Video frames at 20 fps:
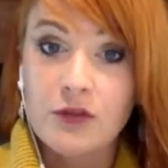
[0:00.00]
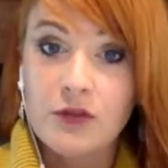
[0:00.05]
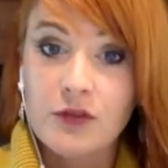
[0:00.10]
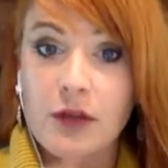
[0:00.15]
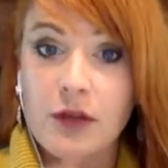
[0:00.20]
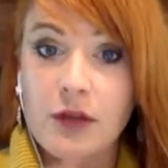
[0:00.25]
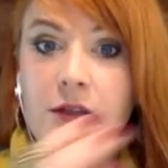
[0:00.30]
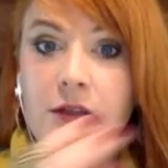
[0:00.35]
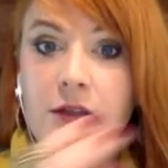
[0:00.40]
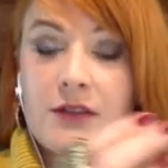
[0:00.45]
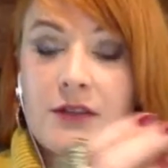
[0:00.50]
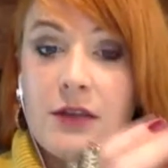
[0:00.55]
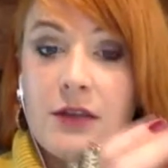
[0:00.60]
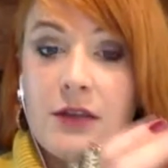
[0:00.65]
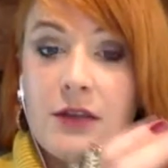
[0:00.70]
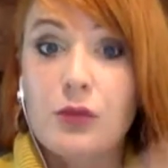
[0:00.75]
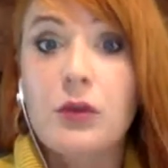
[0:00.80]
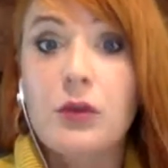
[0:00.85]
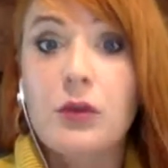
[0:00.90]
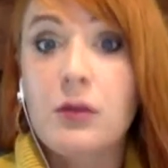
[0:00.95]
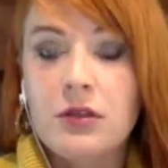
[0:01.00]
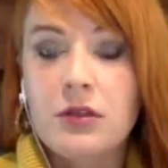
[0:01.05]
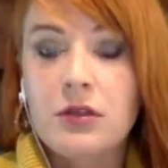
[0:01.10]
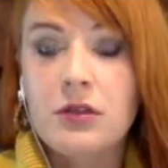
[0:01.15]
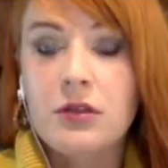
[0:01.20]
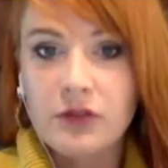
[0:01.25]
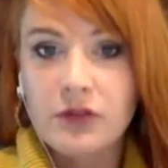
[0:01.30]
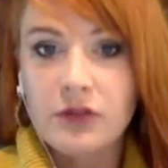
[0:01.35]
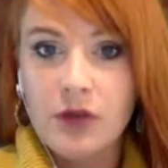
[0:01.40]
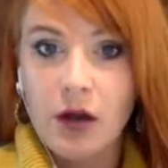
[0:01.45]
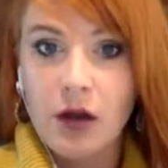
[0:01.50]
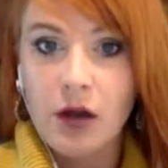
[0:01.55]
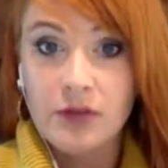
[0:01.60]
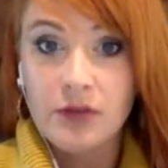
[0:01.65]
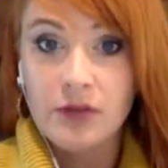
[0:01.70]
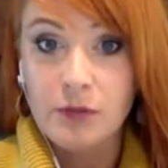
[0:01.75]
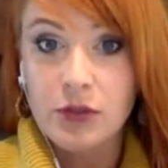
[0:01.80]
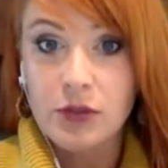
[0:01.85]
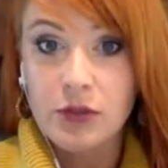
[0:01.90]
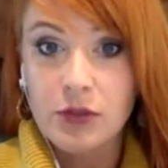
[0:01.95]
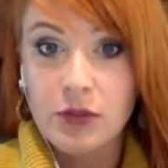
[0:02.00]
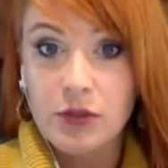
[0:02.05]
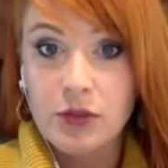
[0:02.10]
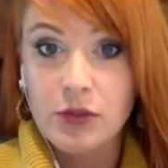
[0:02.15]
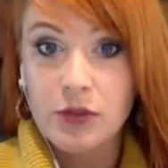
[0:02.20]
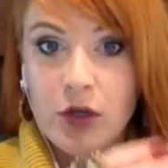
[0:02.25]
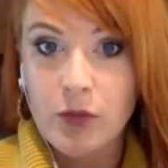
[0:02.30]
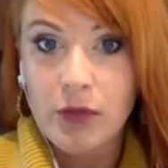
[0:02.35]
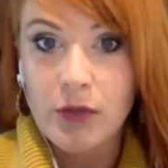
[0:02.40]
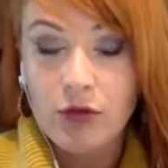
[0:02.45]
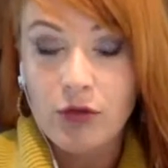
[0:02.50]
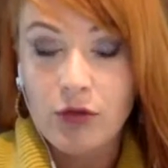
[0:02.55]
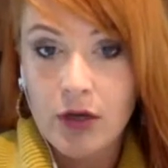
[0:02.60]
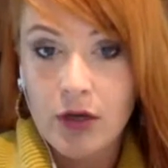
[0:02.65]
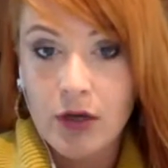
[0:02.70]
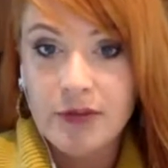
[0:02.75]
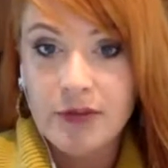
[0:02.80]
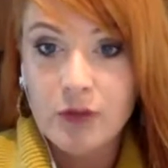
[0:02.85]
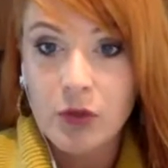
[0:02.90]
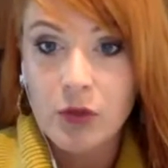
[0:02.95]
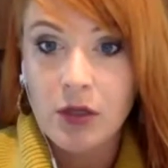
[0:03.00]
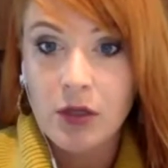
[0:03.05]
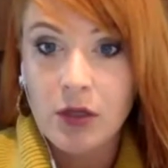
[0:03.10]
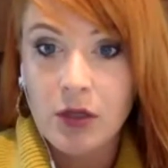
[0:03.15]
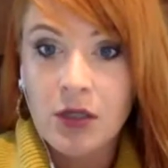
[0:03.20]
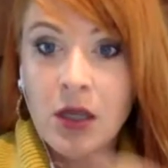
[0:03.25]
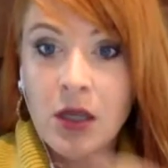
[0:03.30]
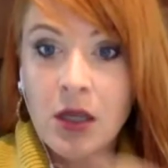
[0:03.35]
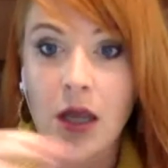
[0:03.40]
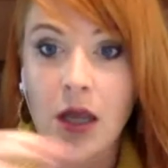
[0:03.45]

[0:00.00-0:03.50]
So like let's say there's a really big difference obviously between Adobe Creative Suite